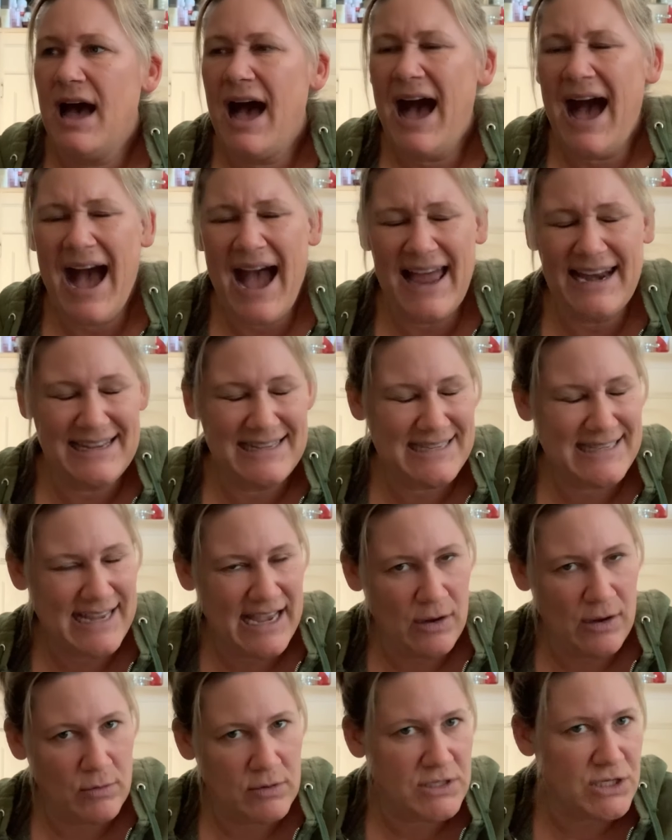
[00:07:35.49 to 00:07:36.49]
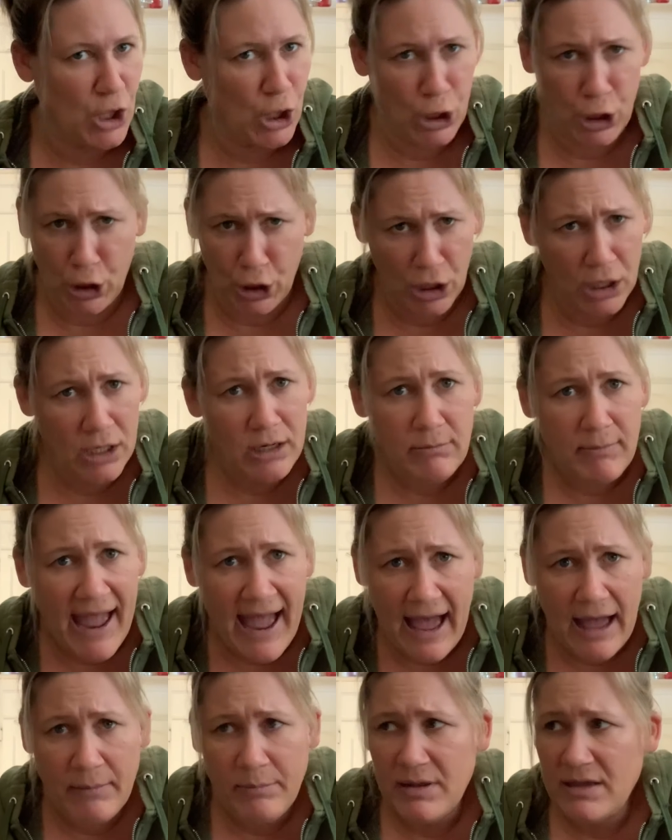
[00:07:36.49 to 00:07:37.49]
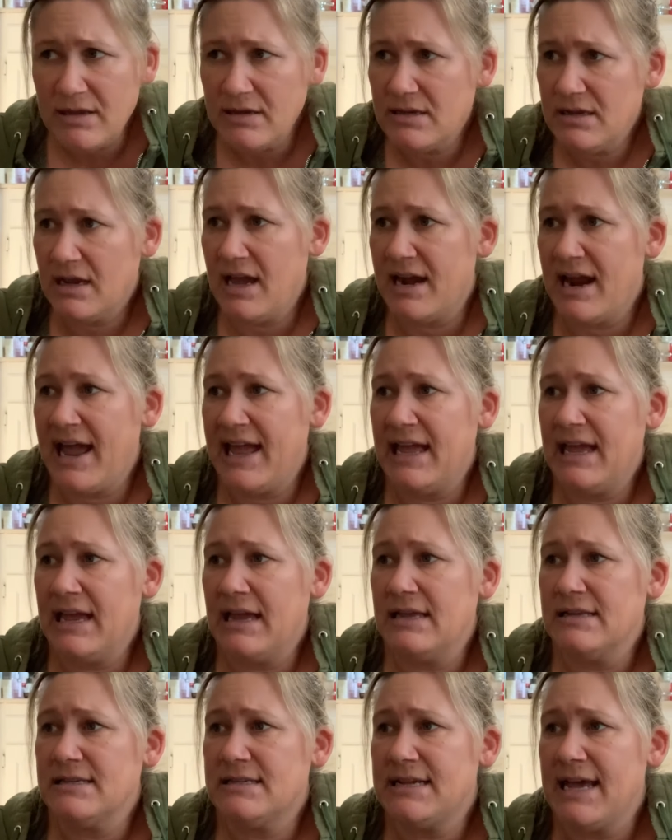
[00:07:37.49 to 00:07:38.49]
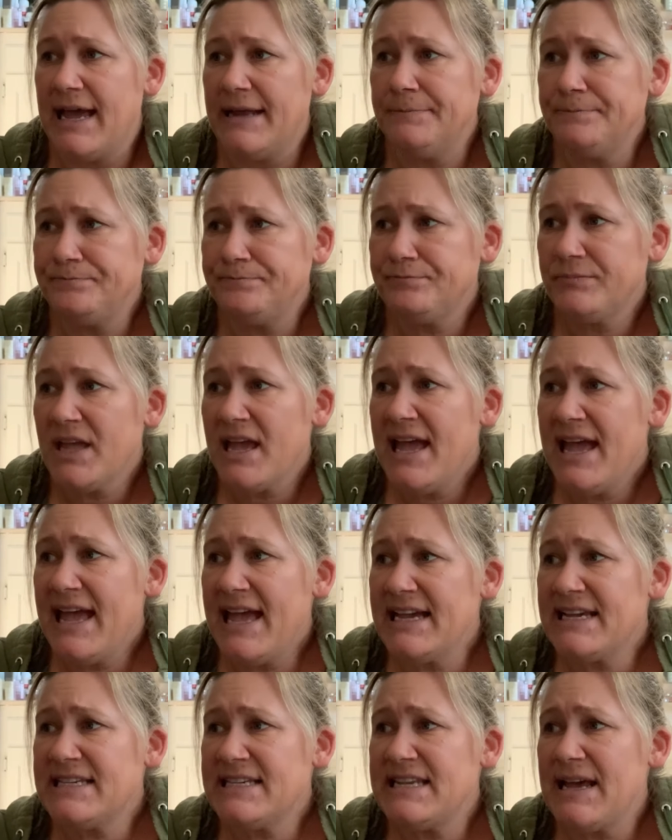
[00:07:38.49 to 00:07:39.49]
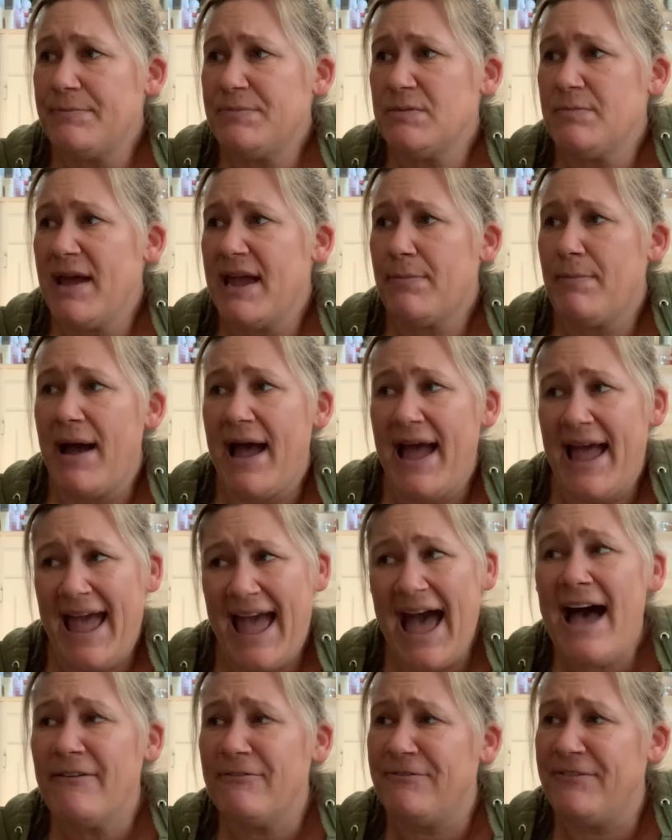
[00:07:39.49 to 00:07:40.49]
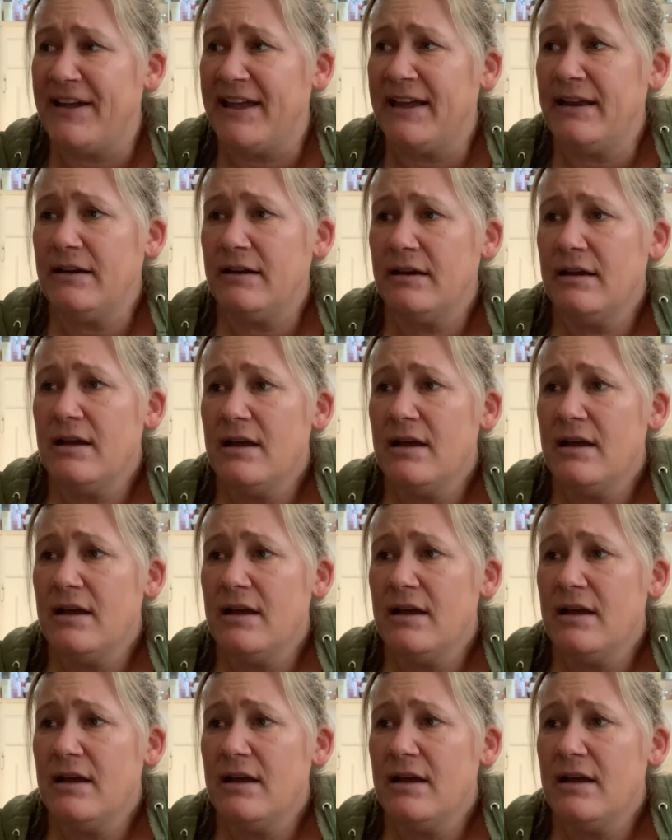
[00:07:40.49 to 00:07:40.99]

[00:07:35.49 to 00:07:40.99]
I didn't say it was a good map, Cut-Eye Higgins said, except to make my hat fit.